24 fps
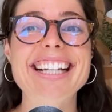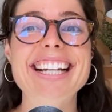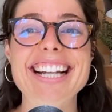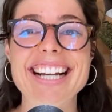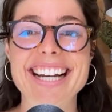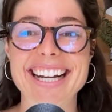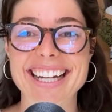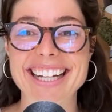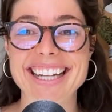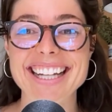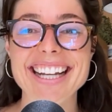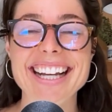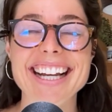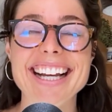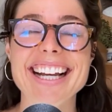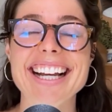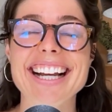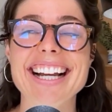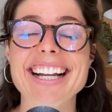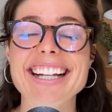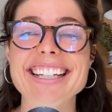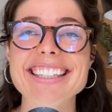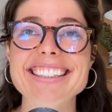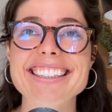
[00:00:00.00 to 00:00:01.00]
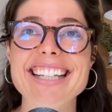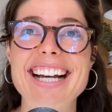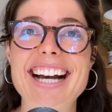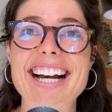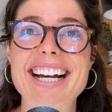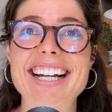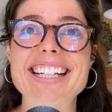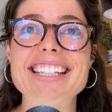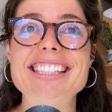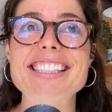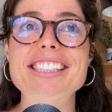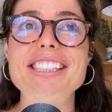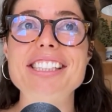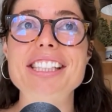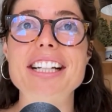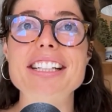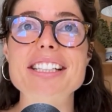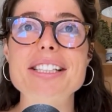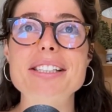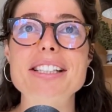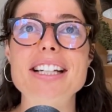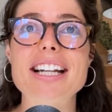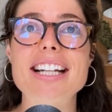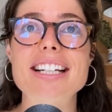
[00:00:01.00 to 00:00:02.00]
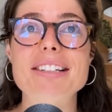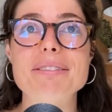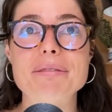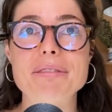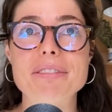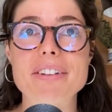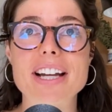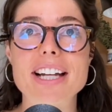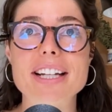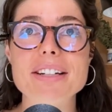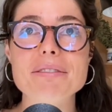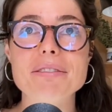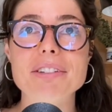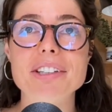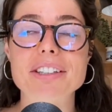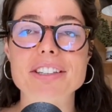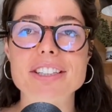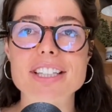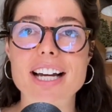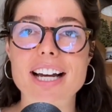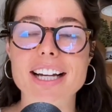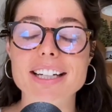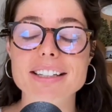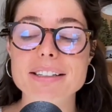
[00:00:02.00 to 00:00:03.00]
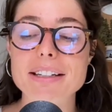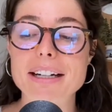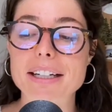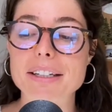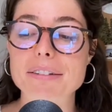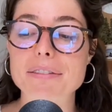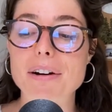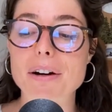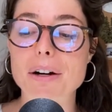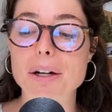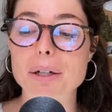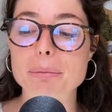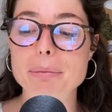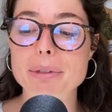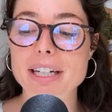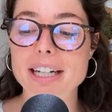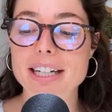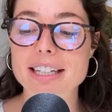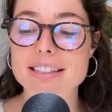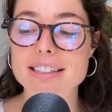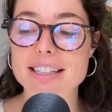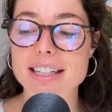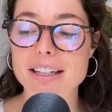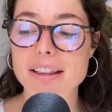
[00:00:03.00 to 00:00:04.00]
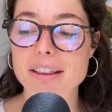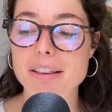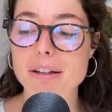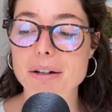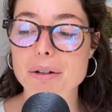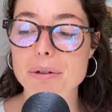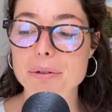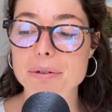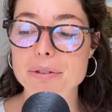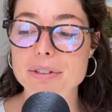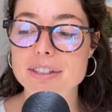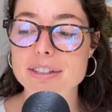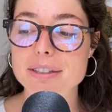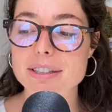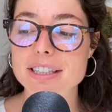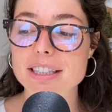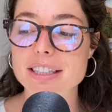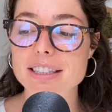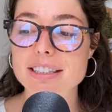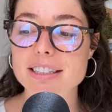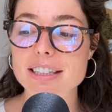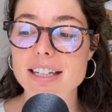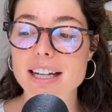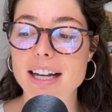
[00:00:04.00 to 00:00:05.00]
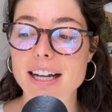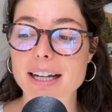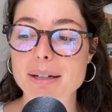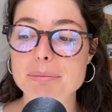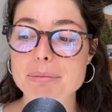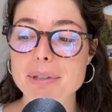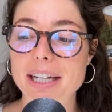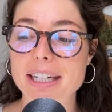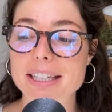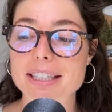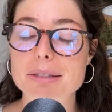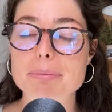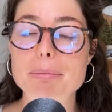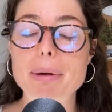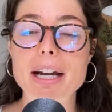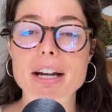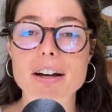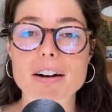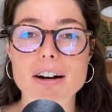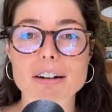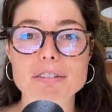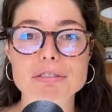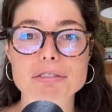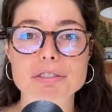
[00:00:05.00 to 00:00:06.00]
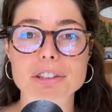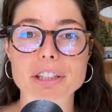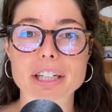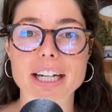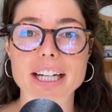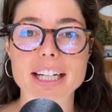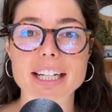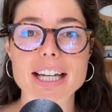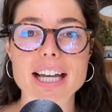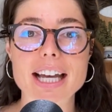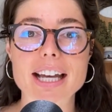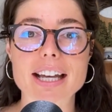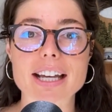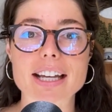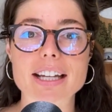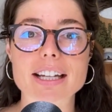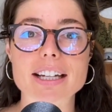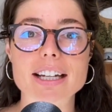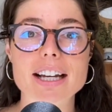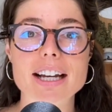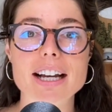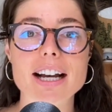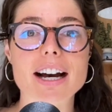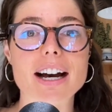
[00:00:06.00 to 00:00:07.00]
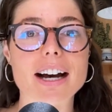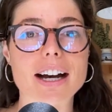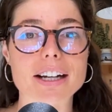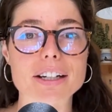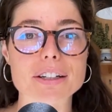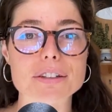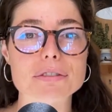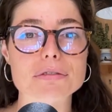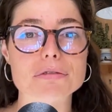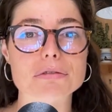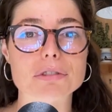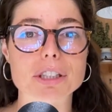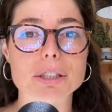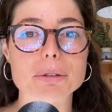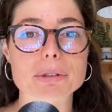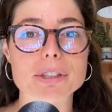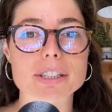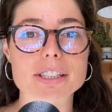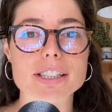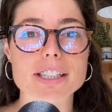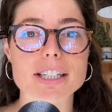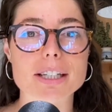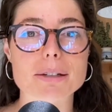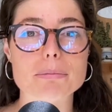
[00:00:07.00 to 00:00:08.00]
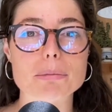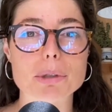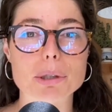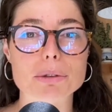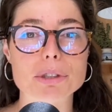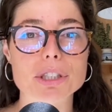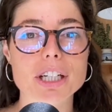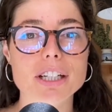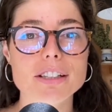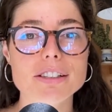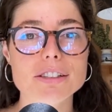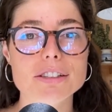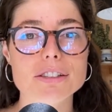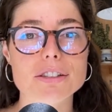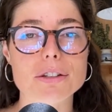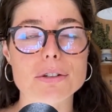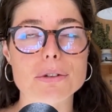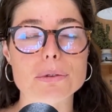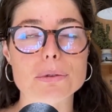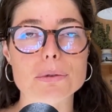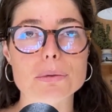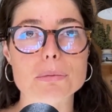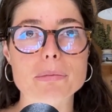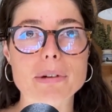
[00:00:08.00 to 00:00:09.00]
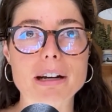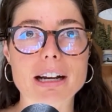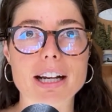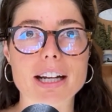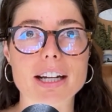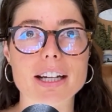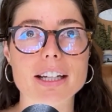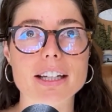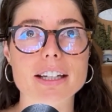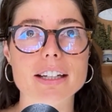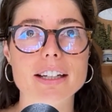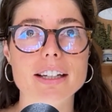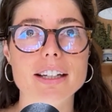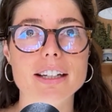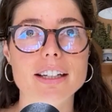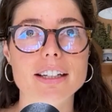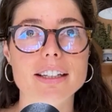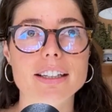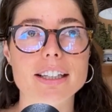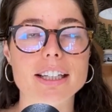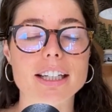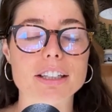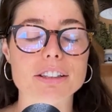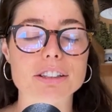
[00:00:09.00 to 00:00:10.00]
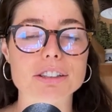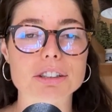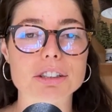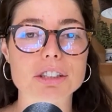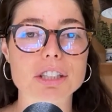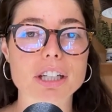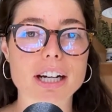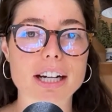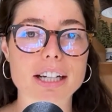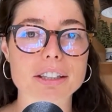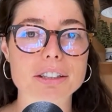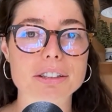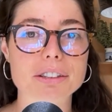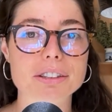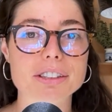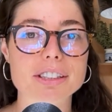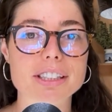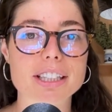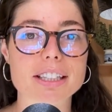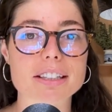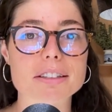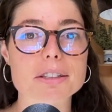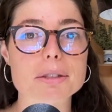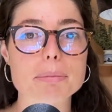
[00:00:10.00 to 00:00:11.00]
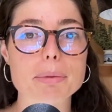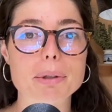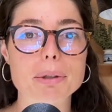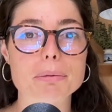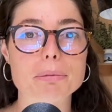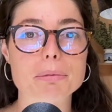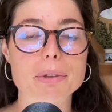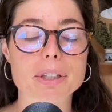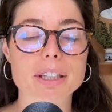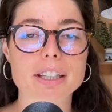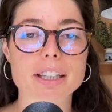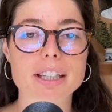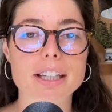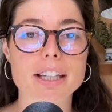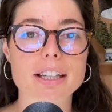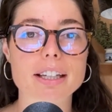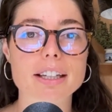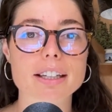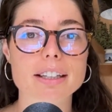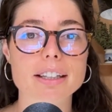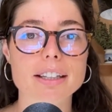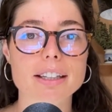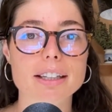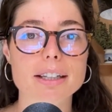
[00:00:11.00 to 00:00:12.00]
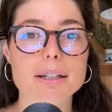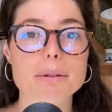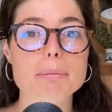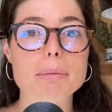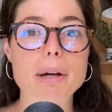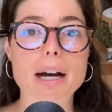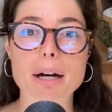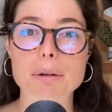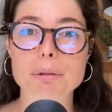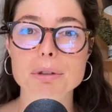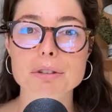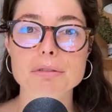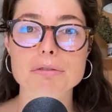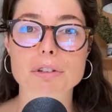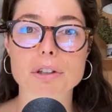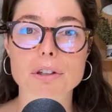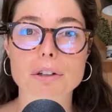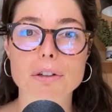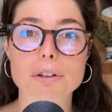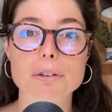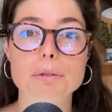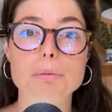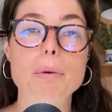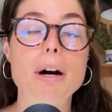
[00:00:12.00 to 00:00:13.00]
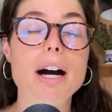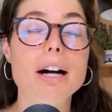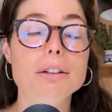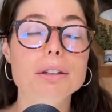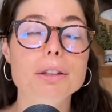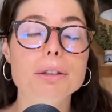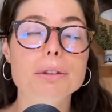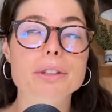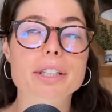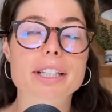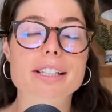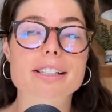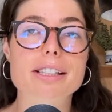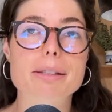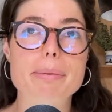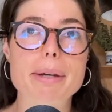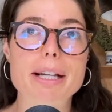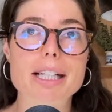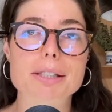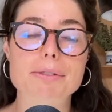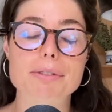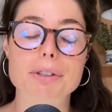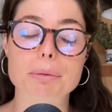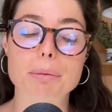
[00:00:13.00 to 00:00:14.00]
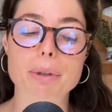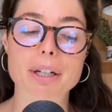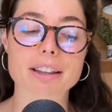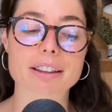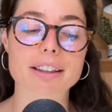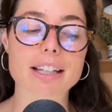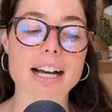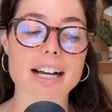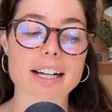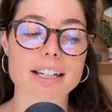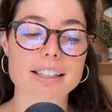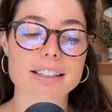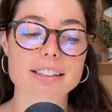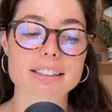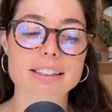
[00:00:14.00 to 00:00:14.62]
yeah, yeah, and just in real time, kind of harmonizing those timelines by offering a higher frequency emotion to my inner child, and it's been really powerful while holding space for what that